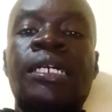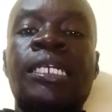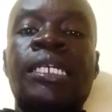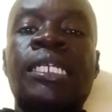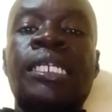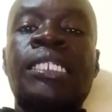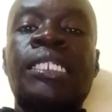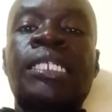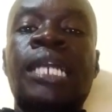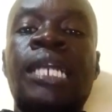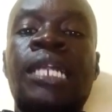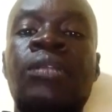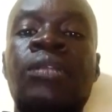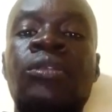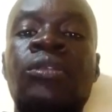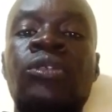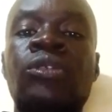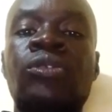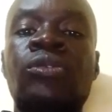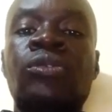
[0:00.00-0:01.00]
It can
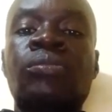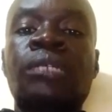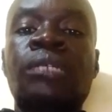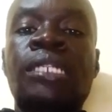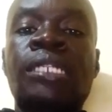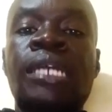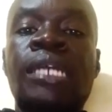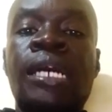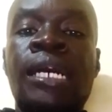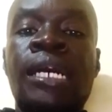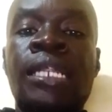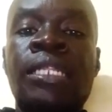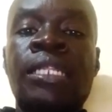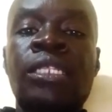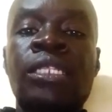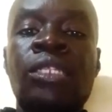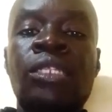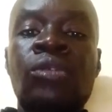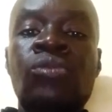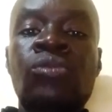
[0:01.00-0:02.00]
also be done
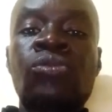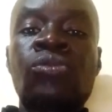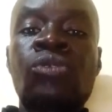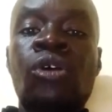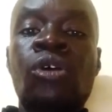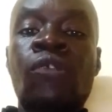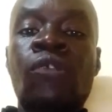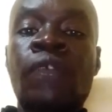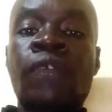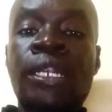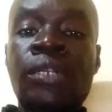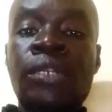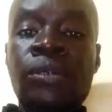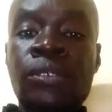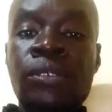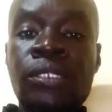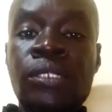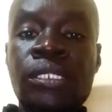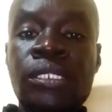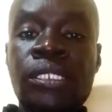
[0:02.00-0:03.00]
through
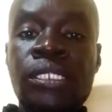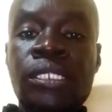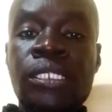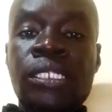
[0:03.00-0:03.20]
overdose.